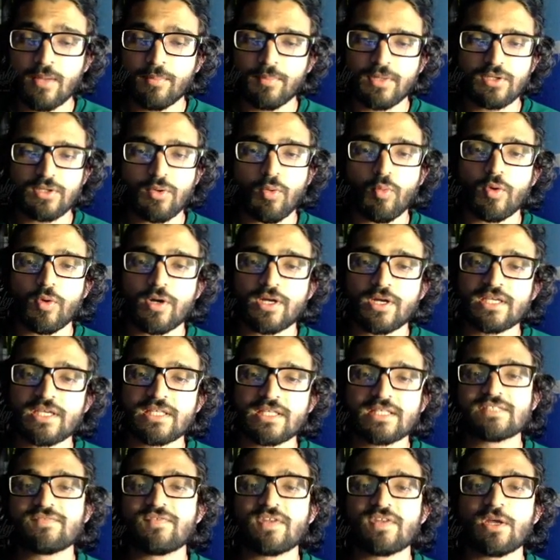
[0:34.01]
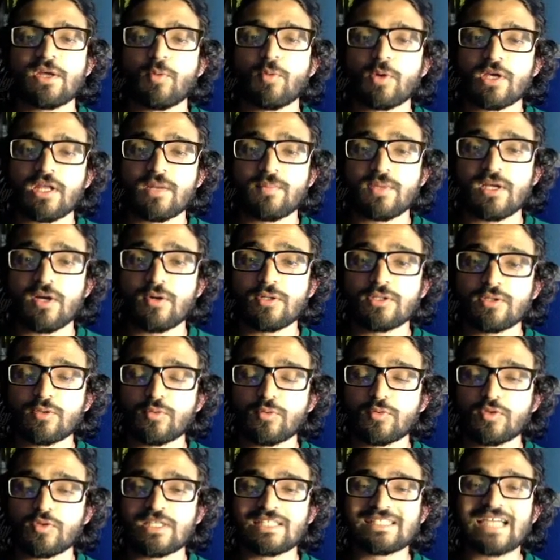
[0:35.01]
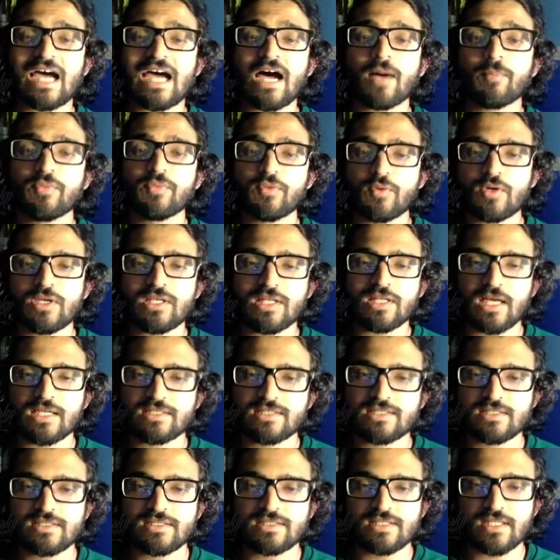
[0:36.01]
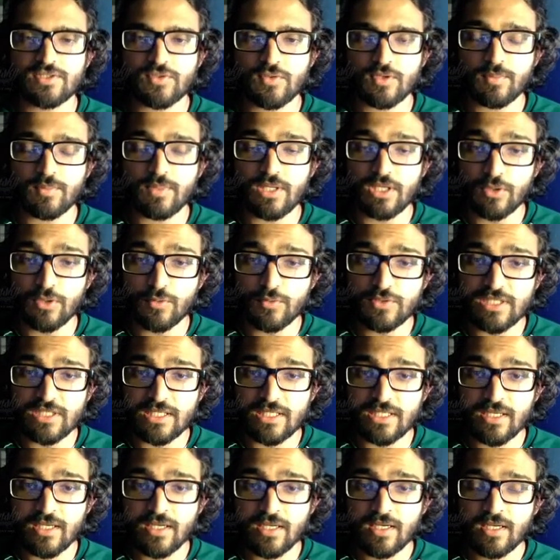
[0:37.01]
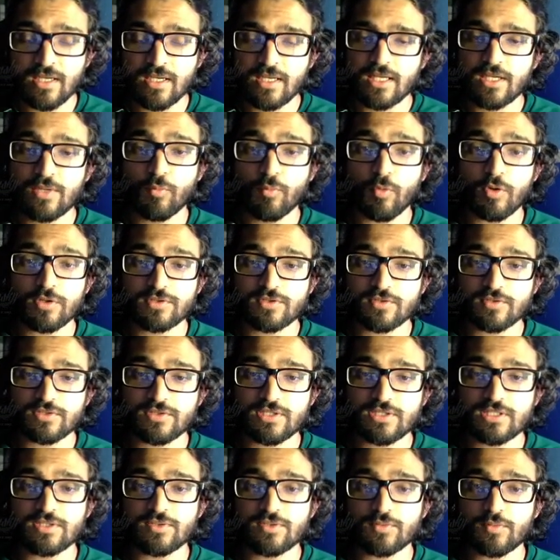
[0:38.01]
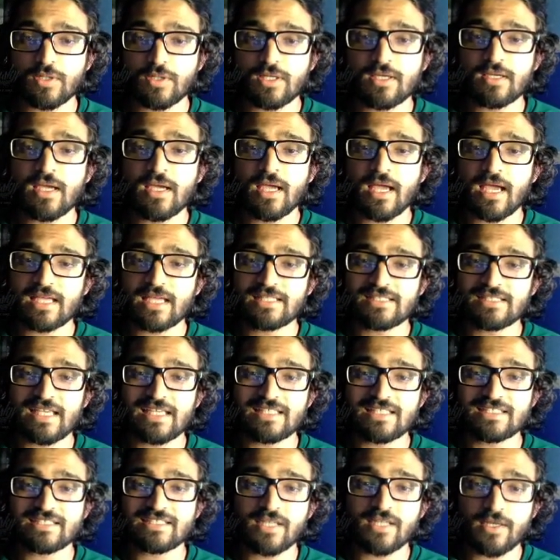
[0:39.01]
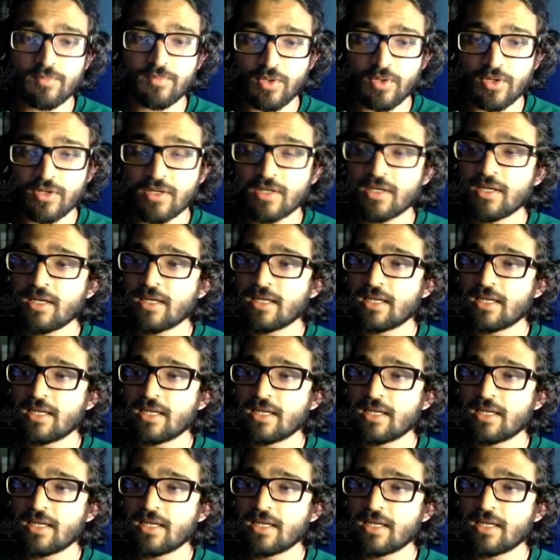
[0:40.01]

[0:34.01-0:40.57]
But don't worry, in this video we're going to be going through the top 3 classes that you could be using in Warzone Season 3 as a sniper.